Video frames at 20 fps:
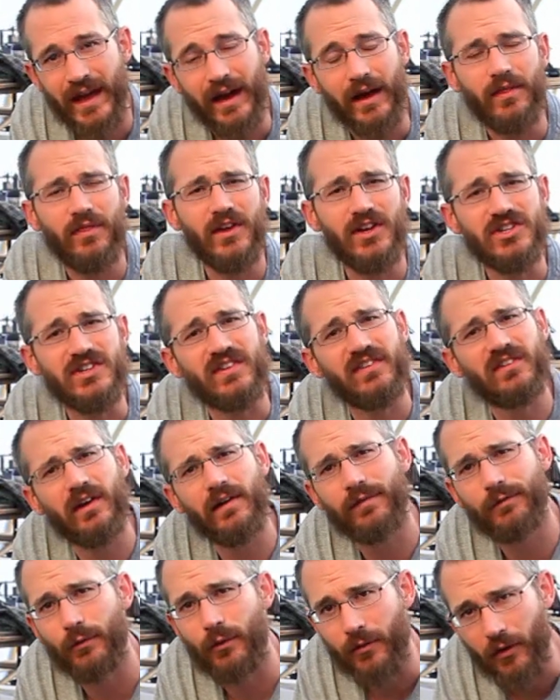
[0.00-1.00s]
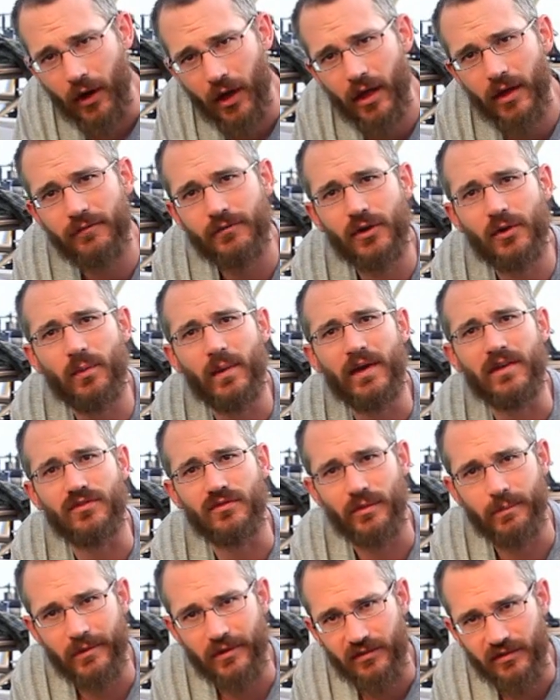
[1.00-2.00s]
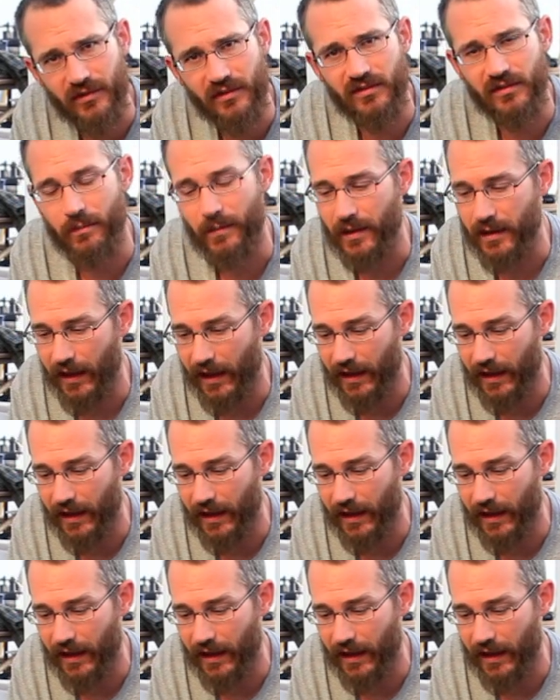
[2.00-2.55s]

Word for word: and then just start throwing all of your waste from your system in.